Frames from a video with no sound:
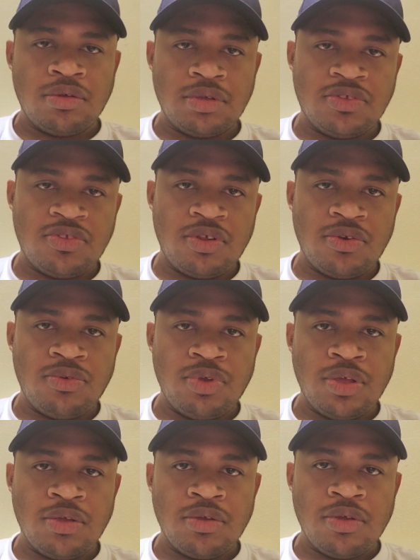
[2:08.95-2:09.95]
start
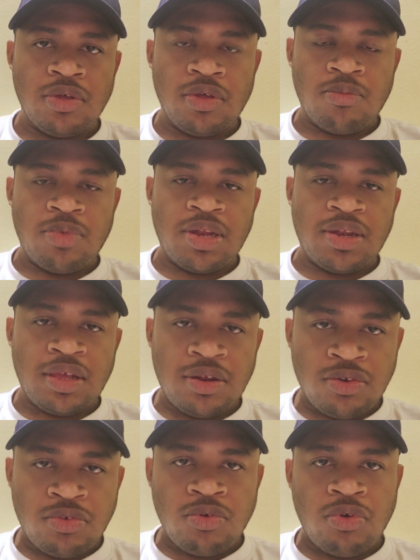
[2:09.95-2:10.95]
doing by
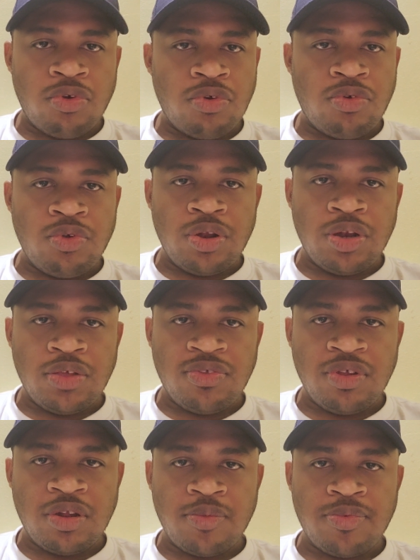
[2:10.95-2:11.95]
10 or 20
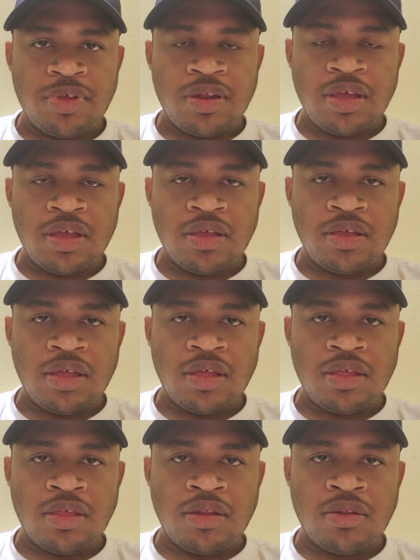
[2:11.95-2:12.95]
sit-ups a day,
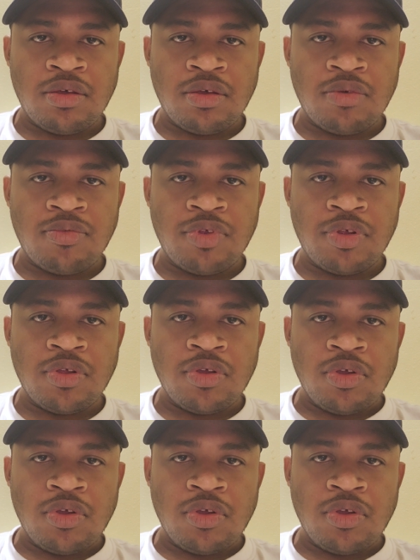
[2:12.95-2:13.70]
and after